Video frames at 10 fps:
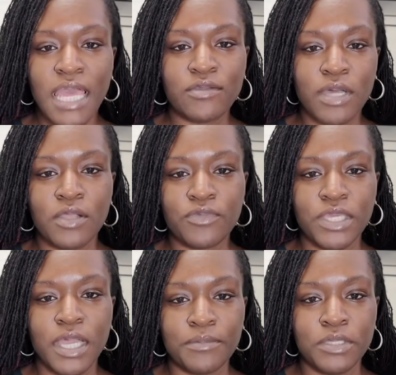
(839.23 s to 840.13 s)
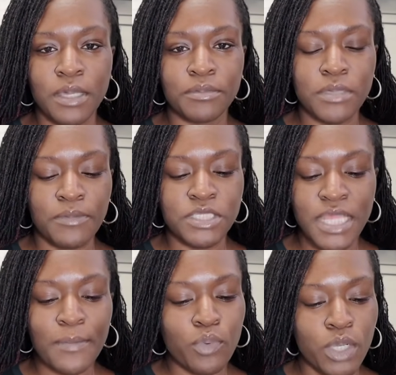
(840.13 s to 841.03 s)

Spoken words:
I don't think I'm to that